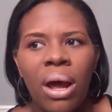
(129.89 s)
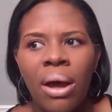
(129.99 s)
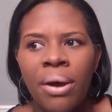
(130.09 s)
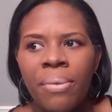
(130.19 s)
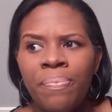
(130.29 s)

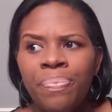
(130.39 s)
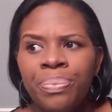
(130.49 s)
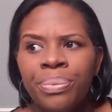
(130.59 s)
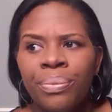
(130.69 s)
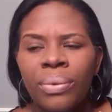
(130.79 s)
I
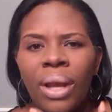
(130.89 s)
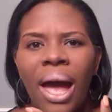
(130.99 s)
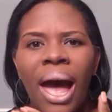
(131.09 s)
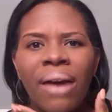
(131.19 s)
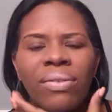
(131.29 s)

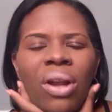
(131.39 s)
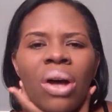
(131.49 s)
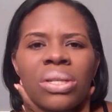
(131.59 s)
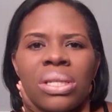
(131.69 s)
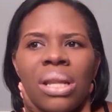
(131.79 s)

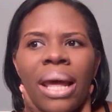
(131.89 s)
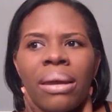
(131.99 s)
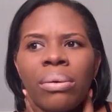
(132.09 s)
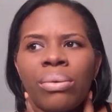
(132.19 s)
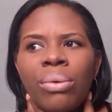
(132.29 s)
lost
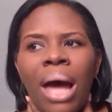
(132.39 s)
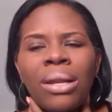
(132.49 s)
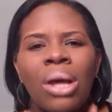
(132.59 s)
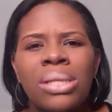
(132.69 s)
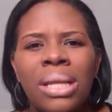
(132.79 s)

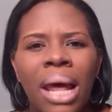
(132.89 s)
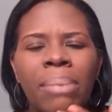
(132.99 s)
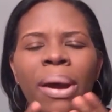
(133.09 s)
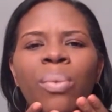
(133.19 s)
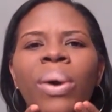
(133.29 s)
a lot
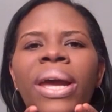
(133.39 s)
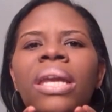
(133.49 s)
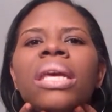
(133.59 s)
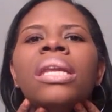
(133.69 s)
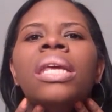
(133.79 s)
of my
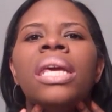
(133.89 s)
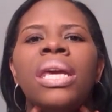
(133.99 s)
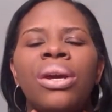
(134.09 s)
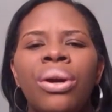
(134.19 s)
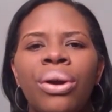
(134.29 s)
weight in
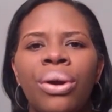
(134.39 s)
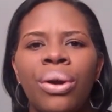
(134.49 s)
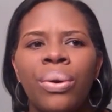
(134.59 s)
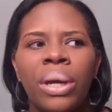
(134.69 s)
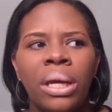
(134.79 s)

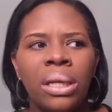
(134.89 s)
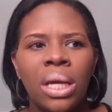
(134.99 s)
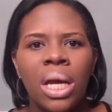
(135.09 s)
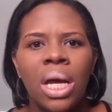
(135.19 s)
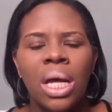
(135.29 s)
here and